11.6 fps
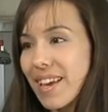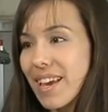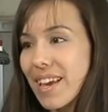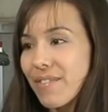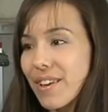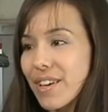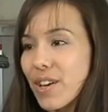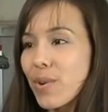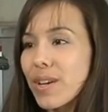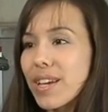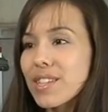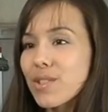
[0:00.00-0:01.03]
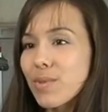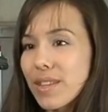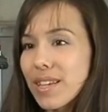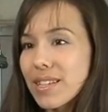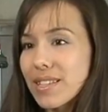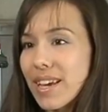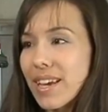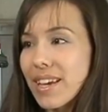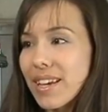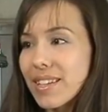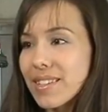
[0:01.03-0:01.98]
if I go against what they
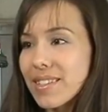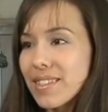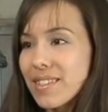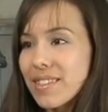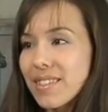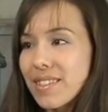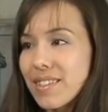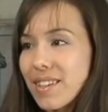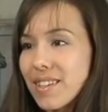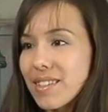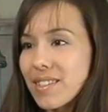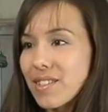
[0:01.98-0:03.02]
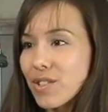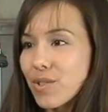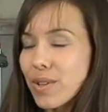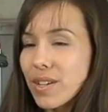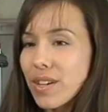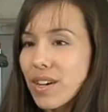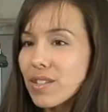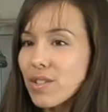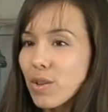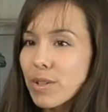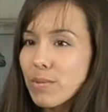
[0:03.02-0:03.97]
say, it's just going to cause
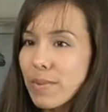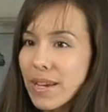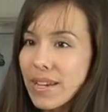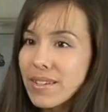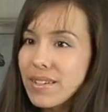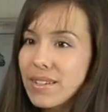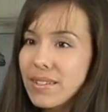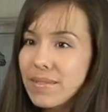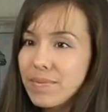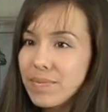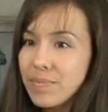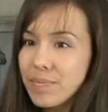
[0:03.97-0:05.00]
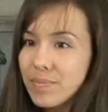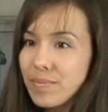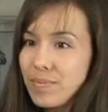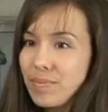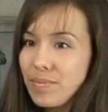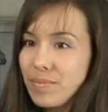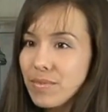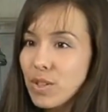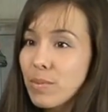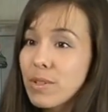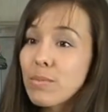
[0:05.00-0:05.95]
so much pain.
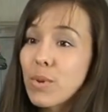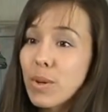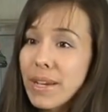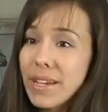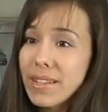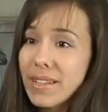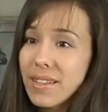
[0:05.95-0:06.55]
So much more pain.